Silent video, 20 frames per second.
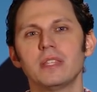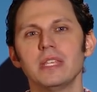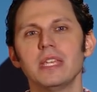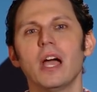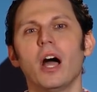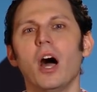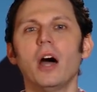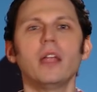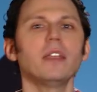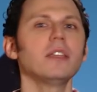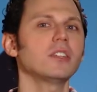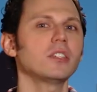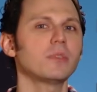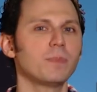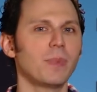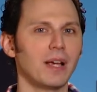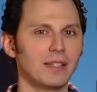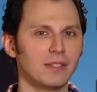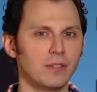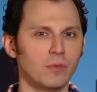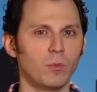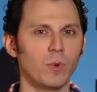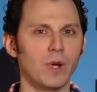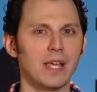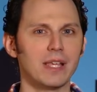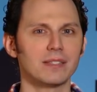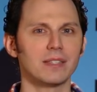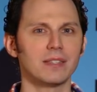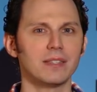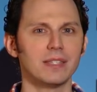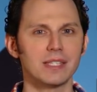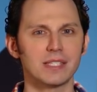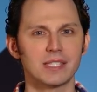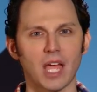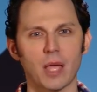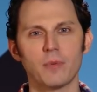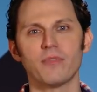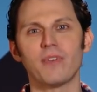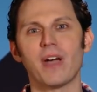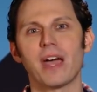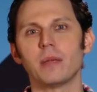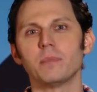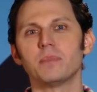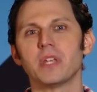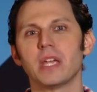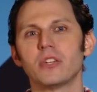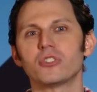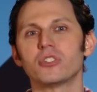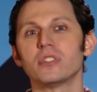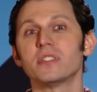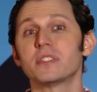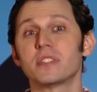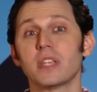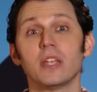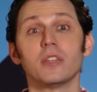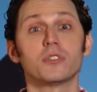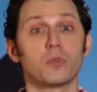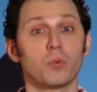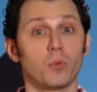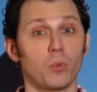the unexpected ways that these type of adaptations tend to